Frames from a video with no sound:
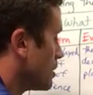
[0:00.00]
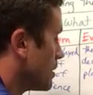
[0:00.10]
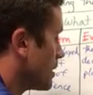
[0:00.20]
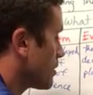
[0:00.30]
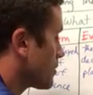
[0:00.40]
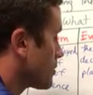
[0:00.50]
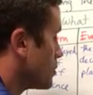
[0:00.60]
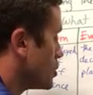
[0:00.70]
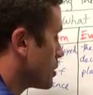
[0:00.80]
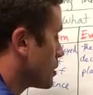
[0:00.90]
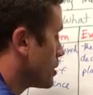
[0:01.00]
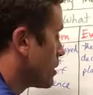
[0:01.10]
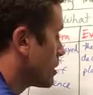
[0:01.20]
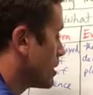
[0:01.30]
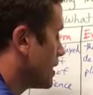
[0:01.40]
Yes,
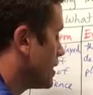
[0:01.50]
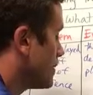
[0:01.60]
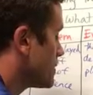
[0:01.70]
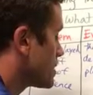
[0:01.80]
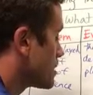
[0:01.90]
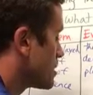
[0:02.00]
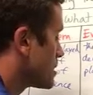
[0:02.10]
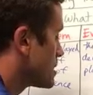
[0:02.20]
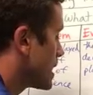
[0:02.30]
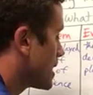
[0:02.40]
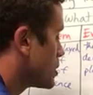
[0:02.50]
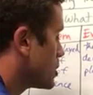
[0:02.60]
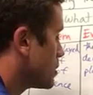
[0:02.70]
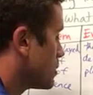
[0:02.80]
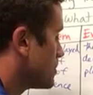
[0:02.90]
Junkyard gives the
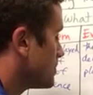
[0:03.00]
statue